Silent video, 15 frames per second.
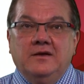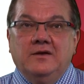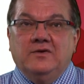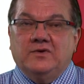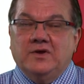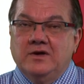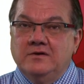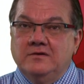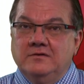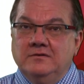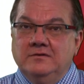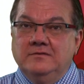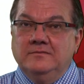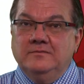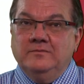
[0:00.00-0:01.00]
So
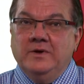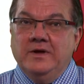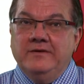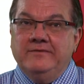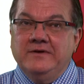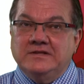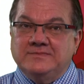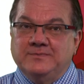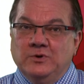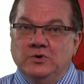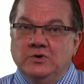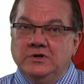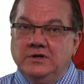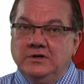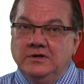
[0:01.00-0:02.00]
we've
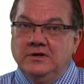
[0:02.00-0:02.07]
explored